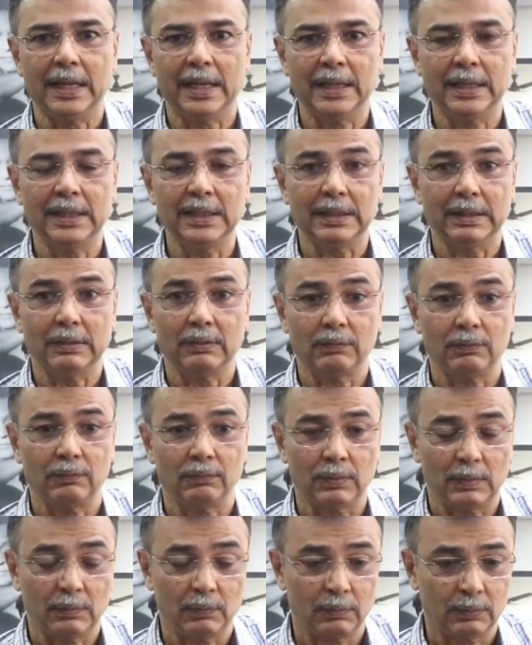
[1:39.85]
And
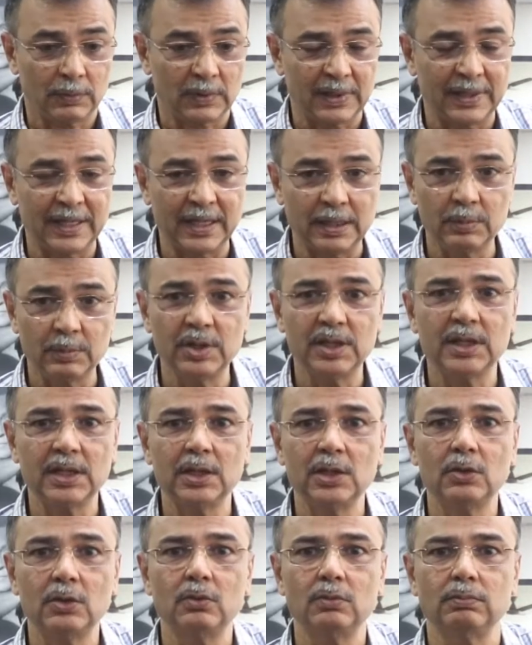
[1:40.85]
let me
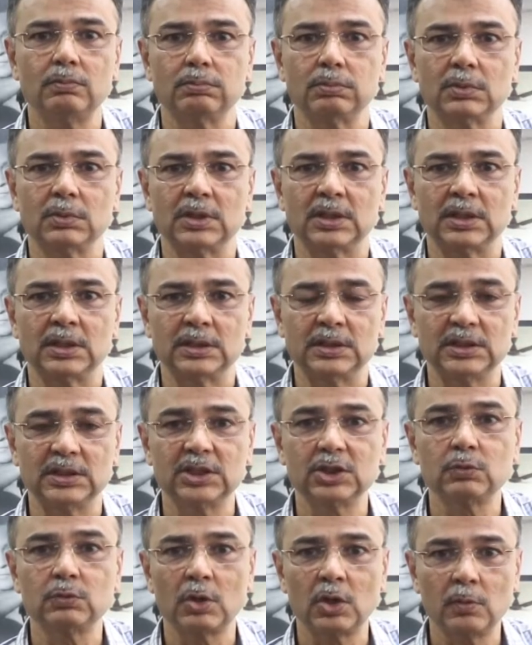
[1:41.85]
tell you,
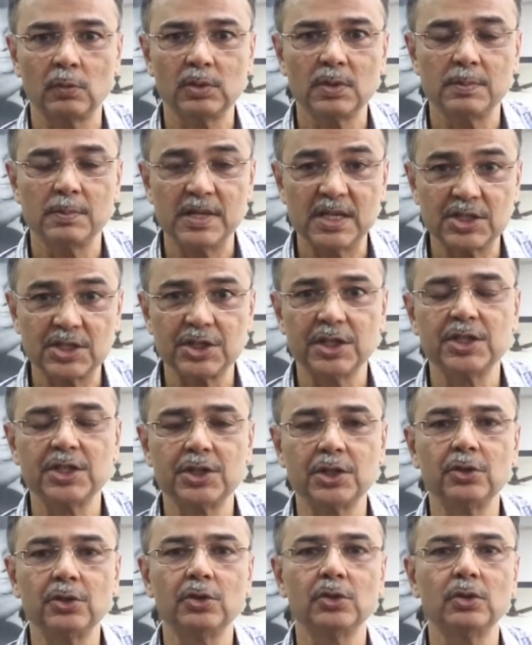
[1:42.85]
this is one of the best
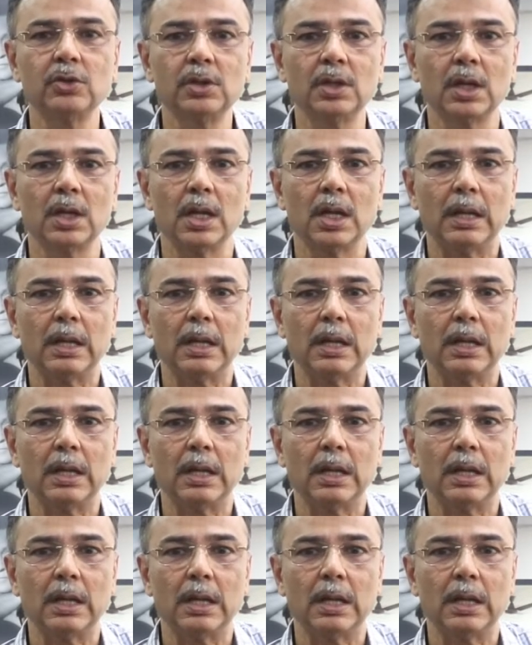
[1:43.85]
institute